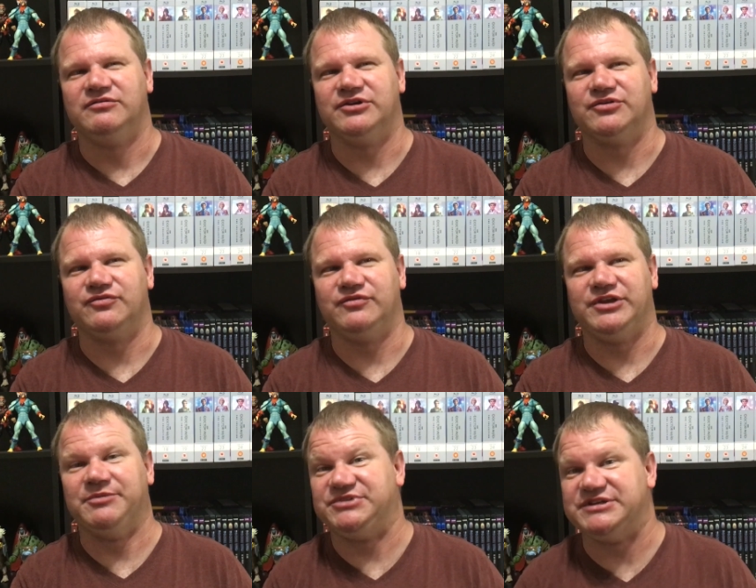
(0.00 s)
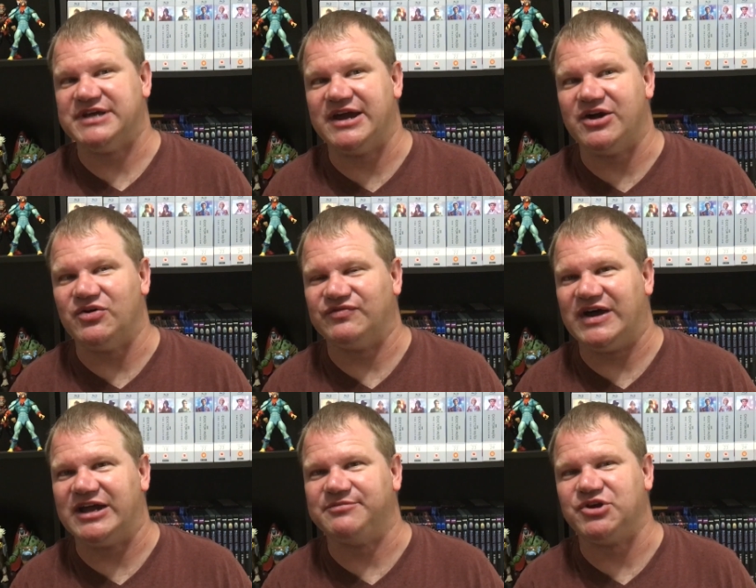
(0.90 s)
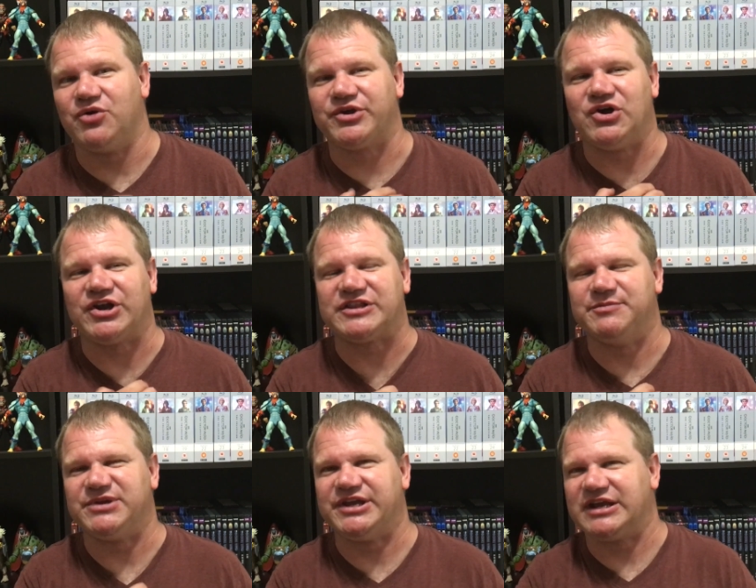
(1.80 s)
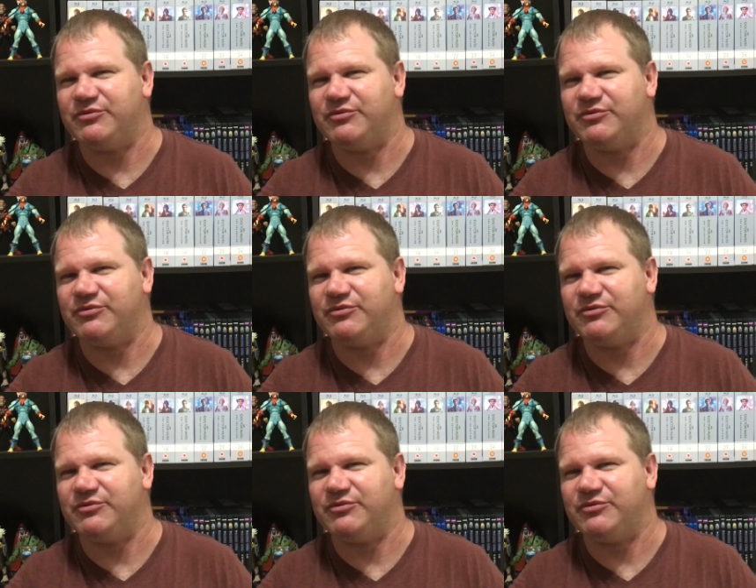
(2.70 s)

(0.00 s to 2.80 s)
you know, empty town vibe going on at the beginning.